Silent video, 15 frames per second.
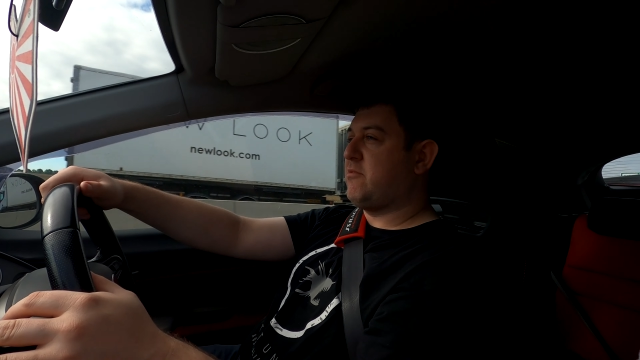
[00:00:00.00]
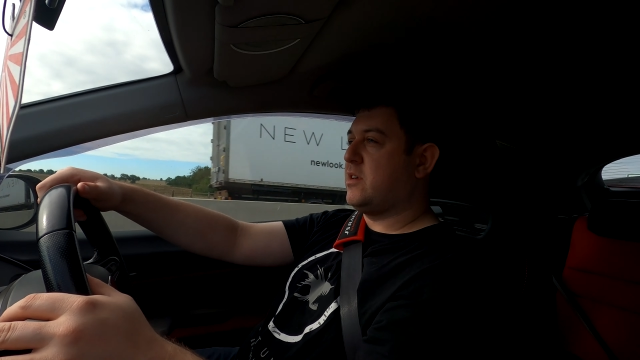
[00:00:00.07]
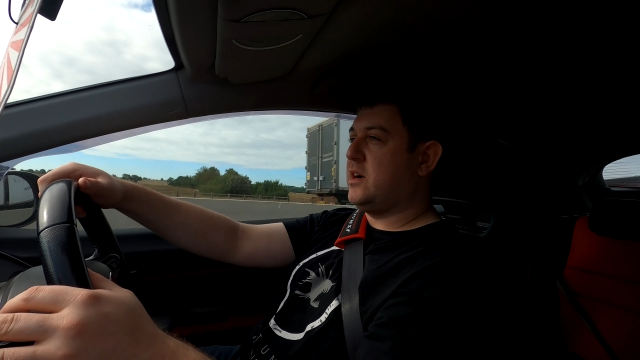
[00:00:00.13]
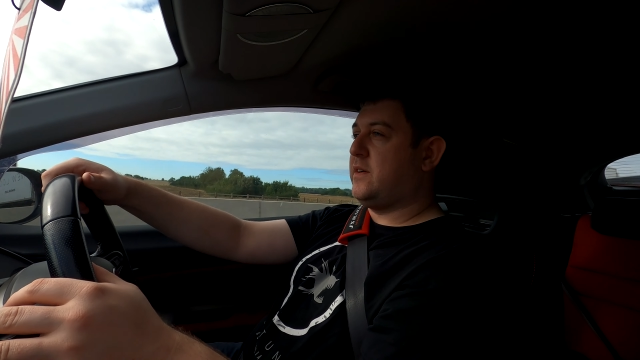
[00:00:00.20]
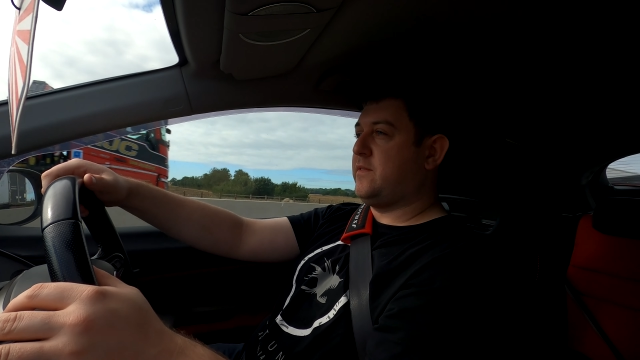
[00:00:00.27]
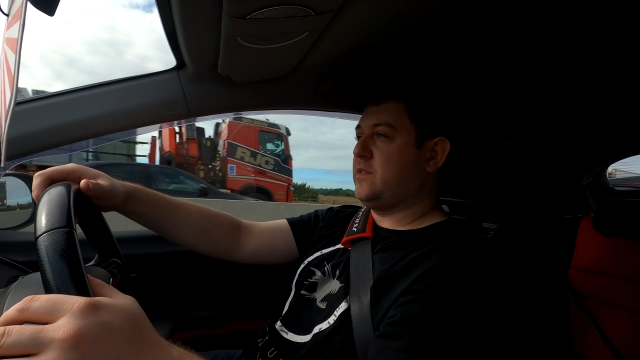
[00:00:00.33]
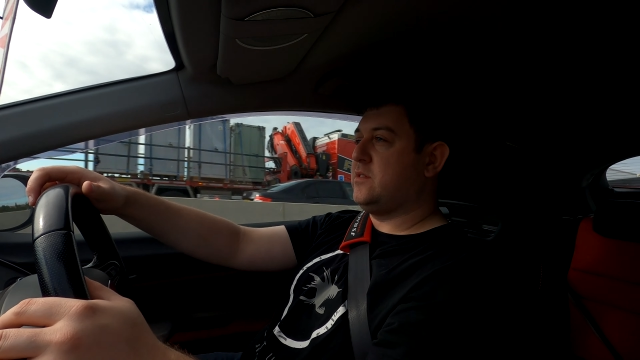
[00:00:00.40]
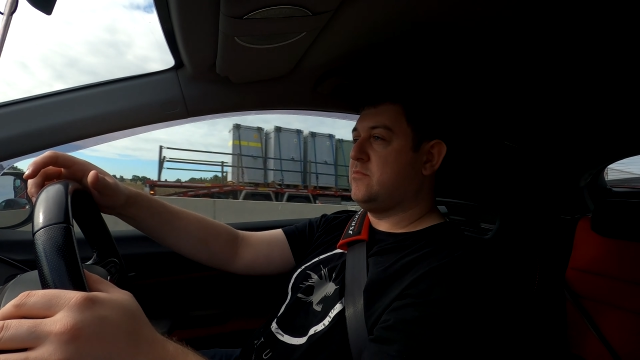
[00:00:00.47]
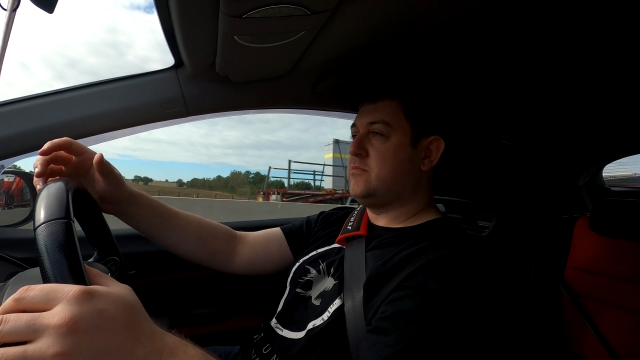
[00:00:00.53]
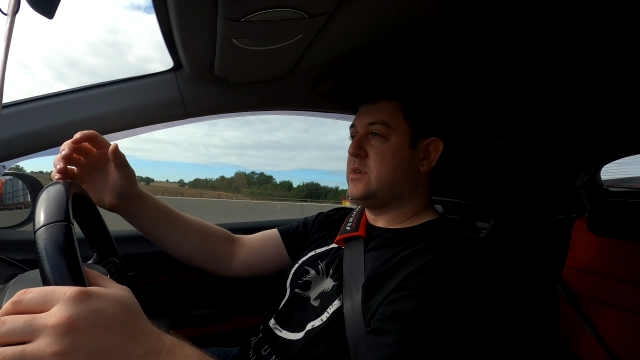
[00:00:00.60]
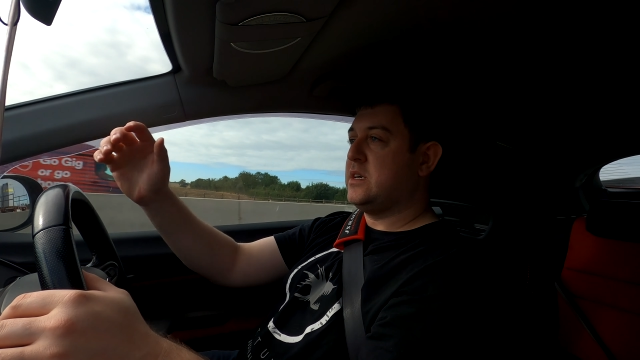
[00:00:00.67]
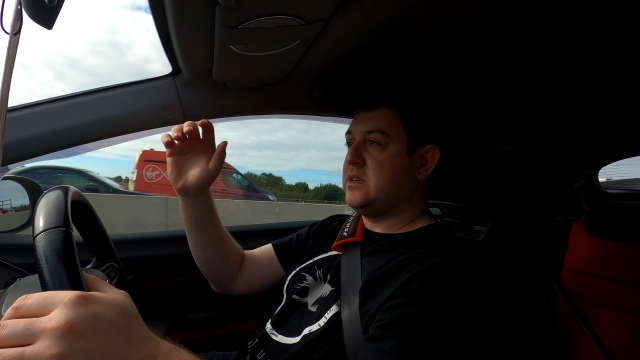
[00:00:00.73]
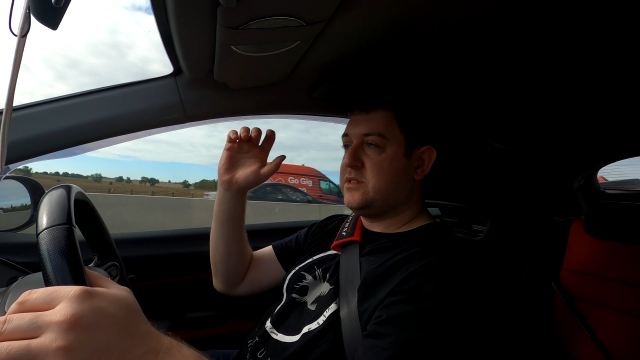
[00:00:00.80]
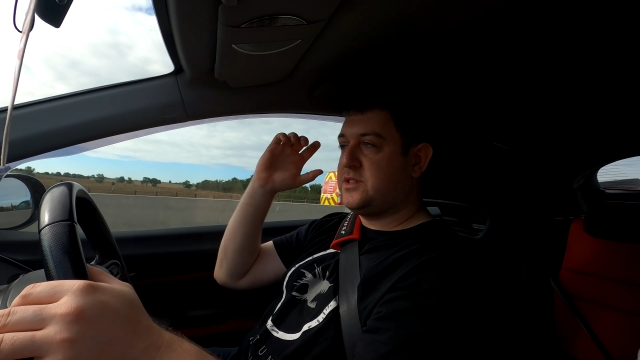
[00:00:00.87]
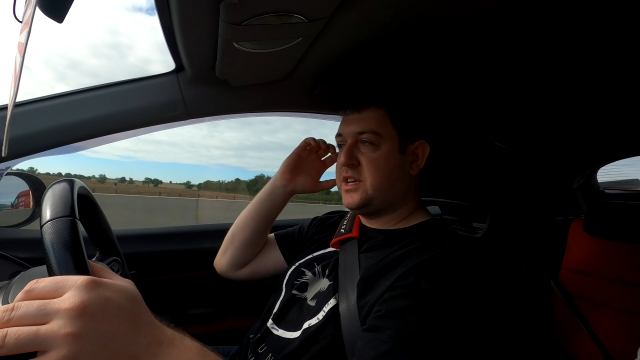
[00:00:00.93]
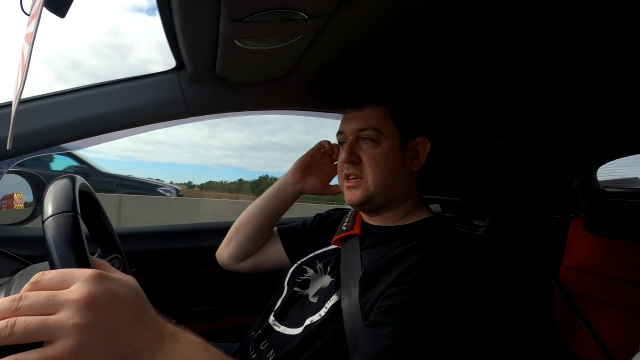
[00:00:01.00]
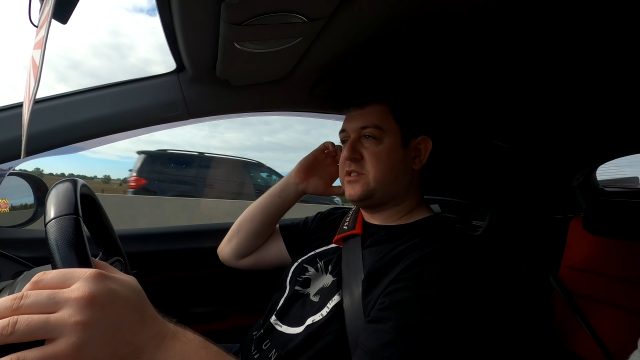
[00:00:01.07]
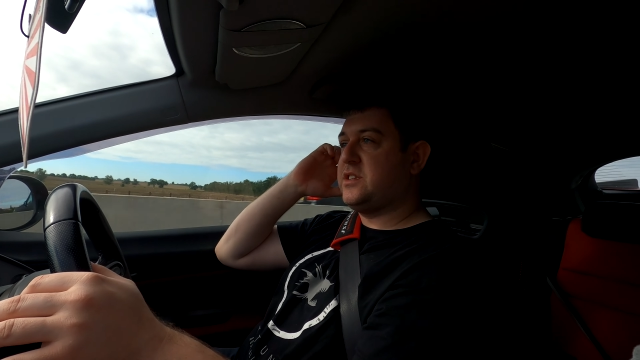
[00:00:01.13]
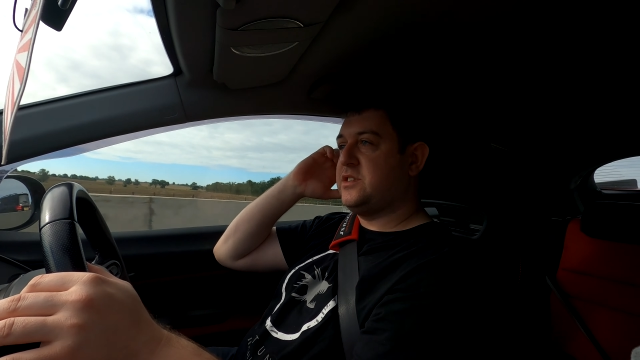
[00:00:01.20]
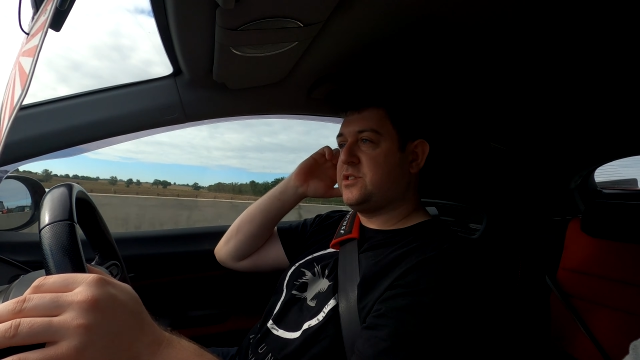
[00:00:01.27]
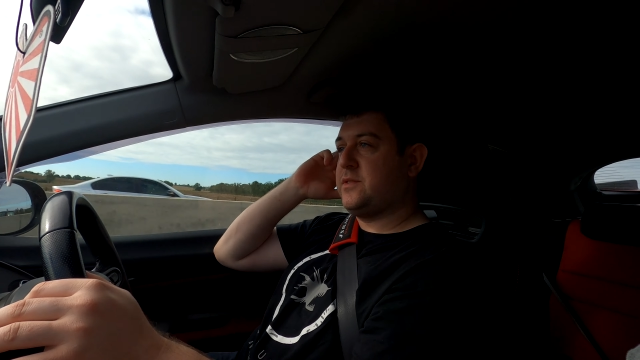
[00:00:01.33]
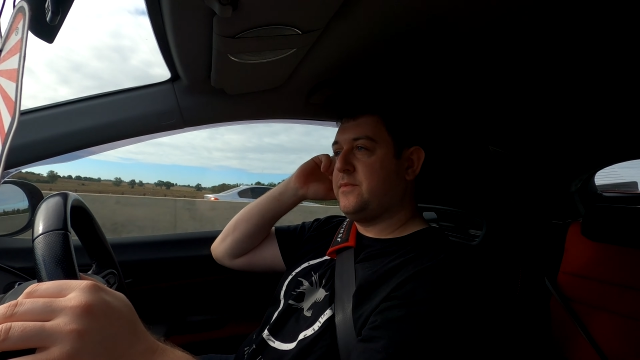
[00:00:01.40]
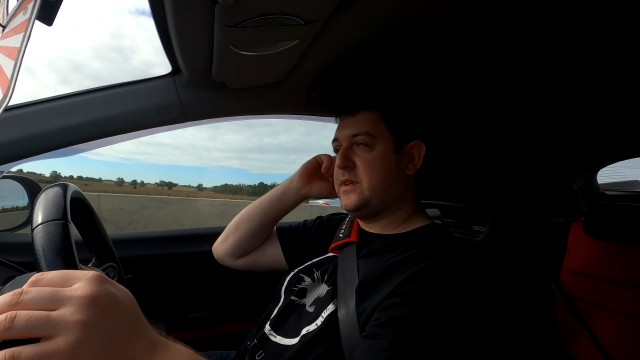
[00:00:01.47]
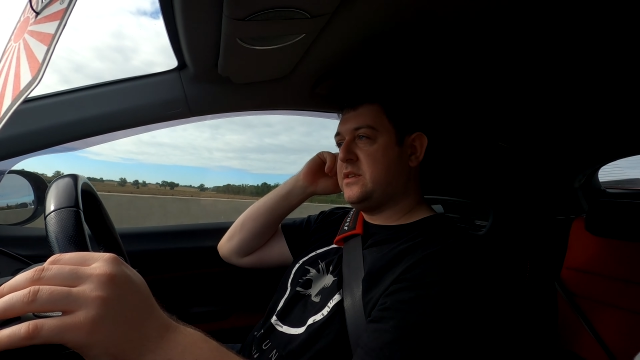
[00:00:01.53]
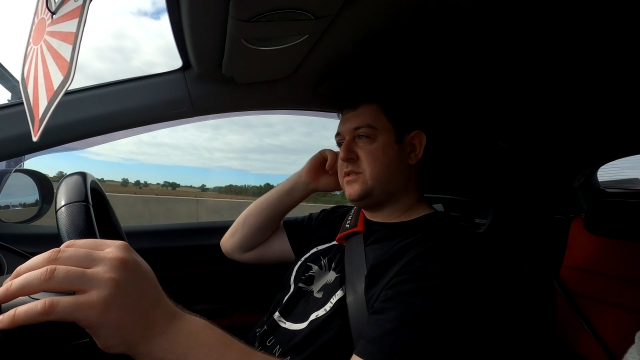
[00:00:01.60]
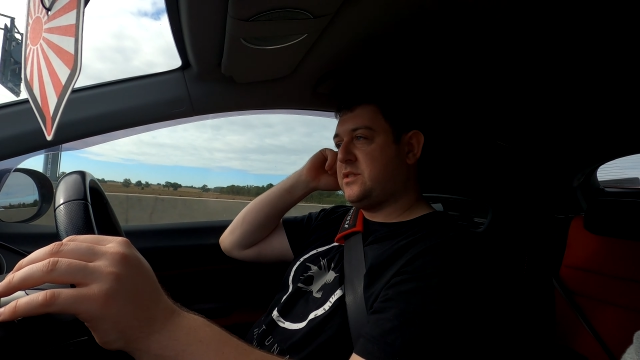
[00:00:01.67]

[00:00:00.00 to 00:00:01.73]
rather than 60 something.